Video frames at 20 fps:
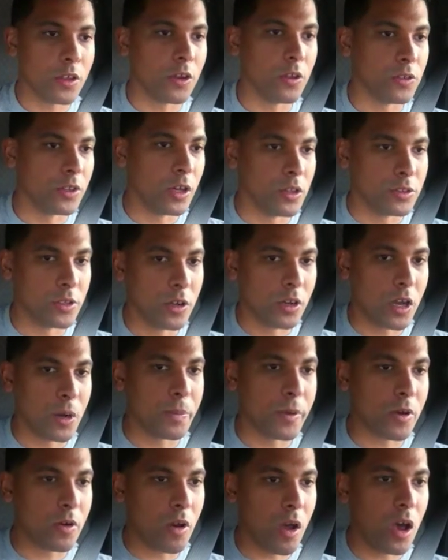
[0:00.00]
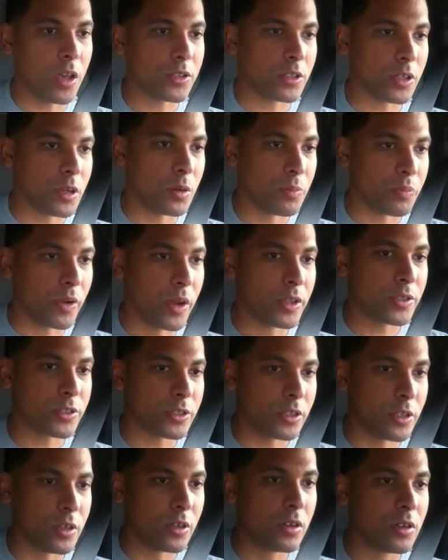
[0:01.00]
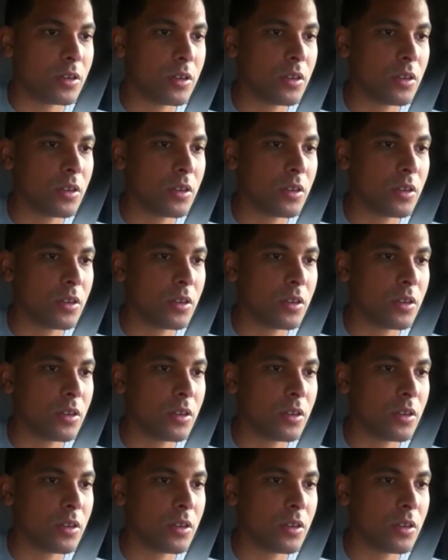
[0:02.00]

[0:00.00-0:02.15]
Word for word: you know, they'll, they'll come across a compressor